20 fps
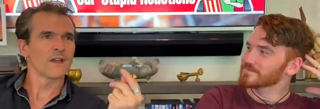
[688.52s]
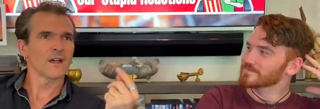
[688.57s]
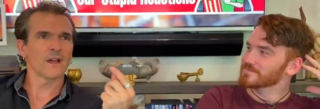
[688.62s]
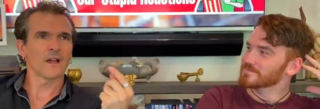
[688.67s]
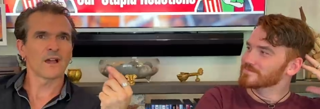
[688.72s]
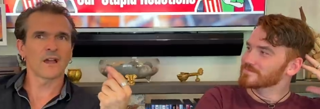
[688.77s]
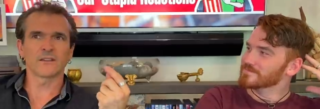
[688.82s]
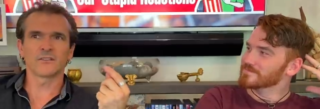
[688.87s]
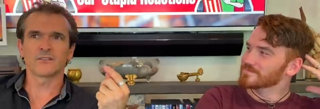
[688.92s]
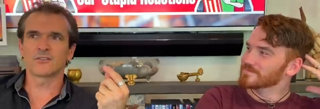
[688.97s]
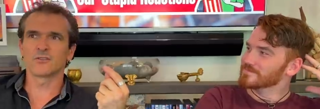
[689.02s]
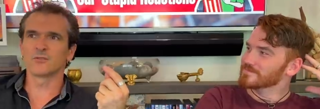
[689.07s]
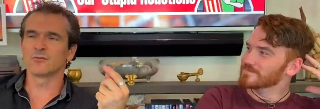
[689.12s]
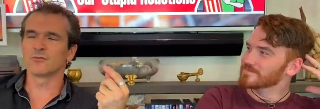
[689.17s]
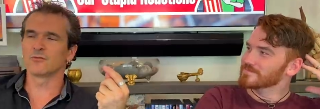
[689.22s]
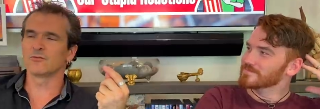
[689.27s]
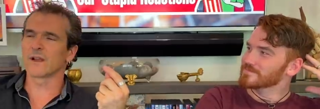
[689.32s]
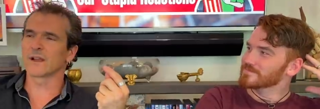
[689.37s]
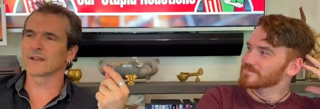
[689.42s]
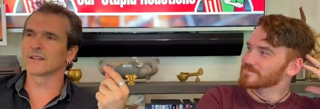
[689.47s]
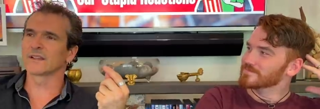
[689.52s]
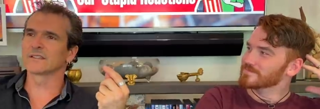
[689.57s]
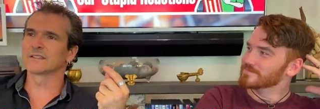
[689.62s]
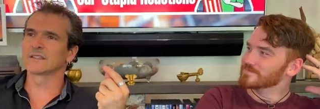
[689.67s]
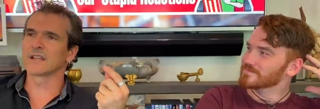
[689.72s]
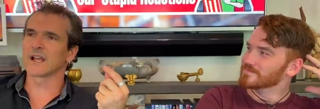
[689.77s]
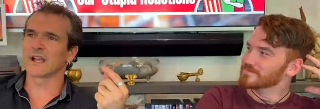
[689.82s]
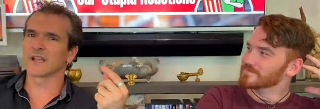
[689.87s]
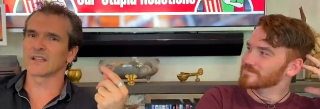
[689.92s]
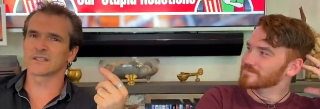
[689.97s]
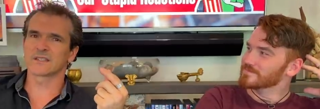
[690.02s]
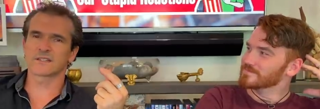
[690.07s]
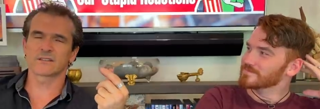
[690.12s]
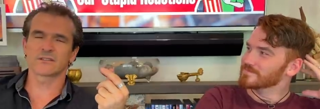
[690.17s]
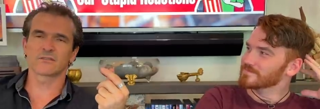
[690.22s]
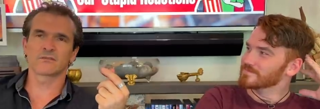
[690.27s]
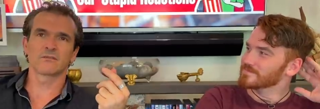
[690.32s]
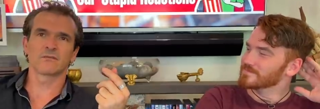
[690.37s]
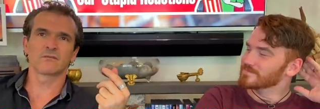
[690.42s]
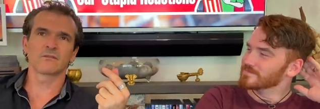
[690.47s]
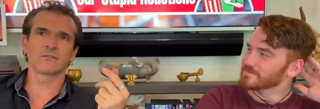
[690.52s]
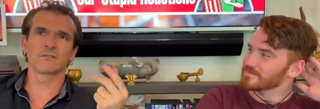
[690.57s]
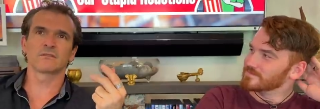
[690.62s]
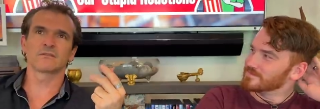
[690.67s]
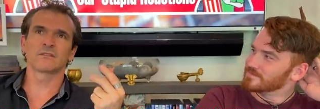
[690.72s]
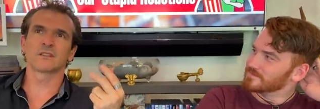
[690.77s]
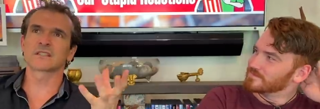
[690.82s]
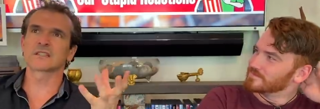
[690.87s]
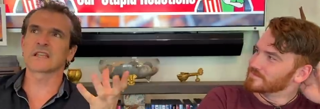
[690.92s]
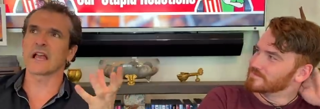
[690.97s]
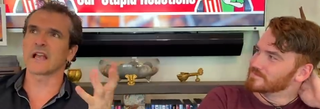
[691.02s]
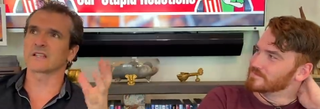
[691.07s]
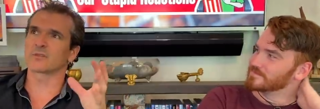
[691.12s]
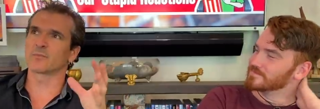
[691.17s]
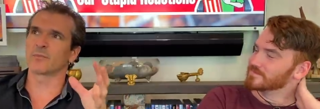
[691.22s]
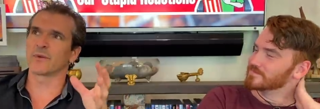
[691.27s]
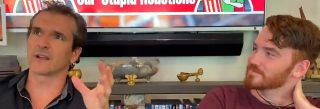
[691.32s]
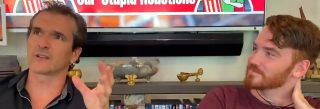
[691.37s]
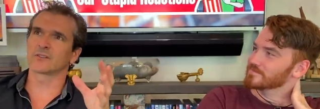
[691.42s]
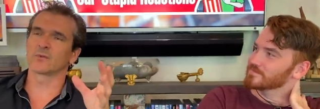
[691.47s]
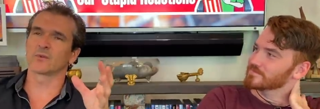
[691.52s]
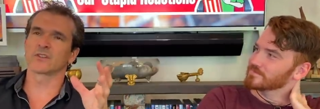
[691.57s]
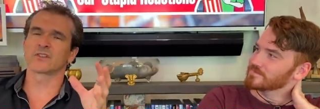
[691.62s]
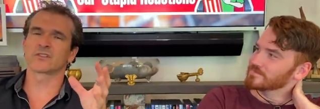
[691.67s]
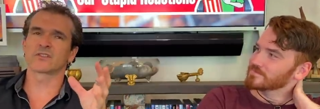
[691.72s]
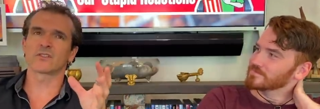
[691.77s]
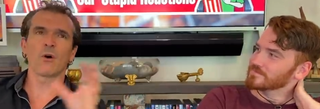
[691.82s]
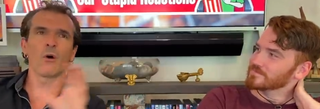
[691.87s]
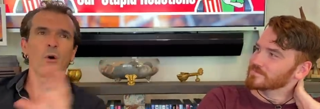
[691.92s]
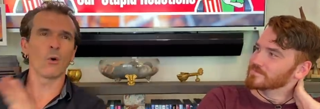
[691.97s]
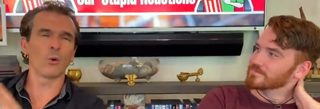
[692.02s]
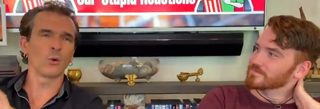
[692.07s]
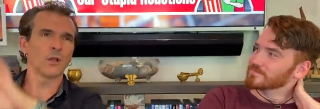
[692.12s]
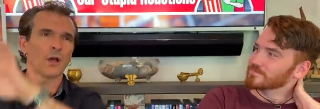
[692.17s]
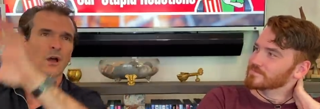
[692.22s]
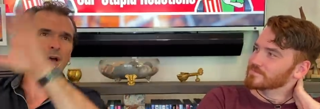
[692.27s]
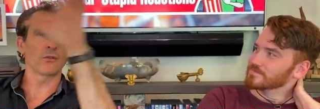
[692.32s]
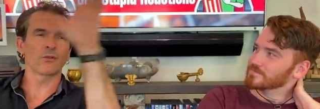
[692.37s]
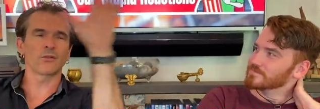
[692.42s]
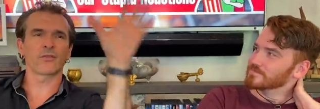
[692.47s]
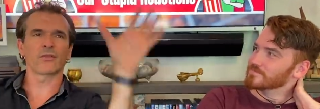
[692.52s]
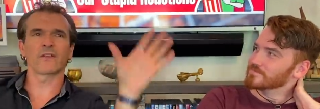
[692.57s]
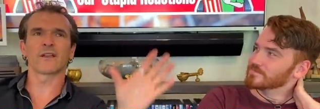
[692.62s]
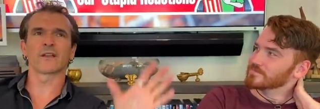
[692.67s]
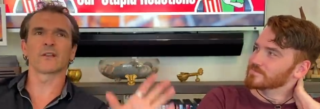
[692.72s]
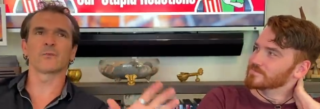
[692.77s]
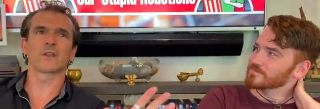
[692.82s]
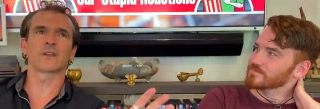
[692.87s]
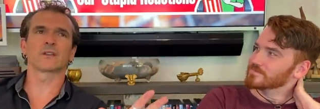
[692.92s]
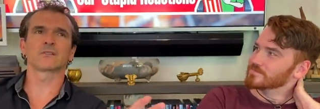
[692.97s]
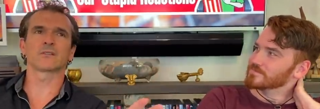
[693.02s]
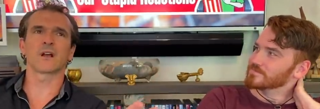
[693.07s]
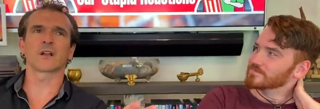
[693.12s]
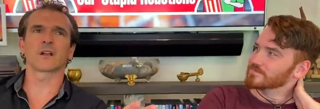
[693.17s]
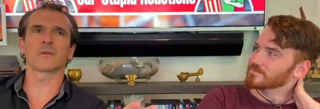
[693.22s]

Speaker 1: I do recognize this aspect, which is a whole other thing we could talk